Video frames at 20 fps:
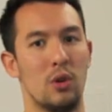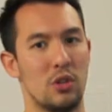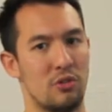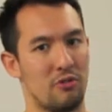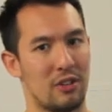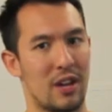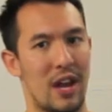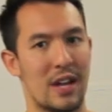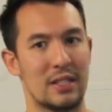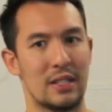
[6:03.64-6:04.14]
which
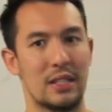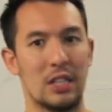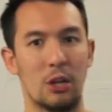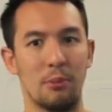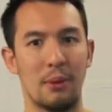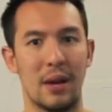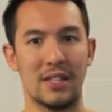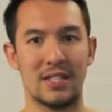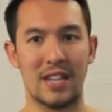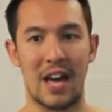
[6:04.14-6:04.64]
requires a little
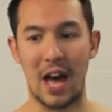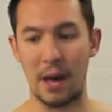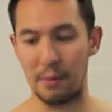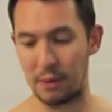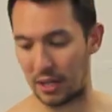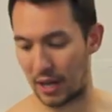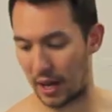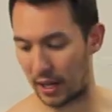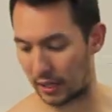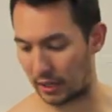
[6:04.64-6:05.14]
bit of
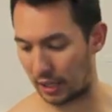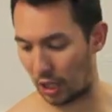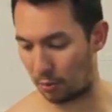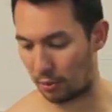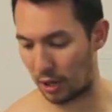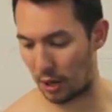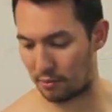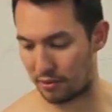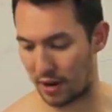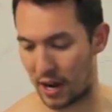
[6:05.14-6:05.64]
timing and a little bit of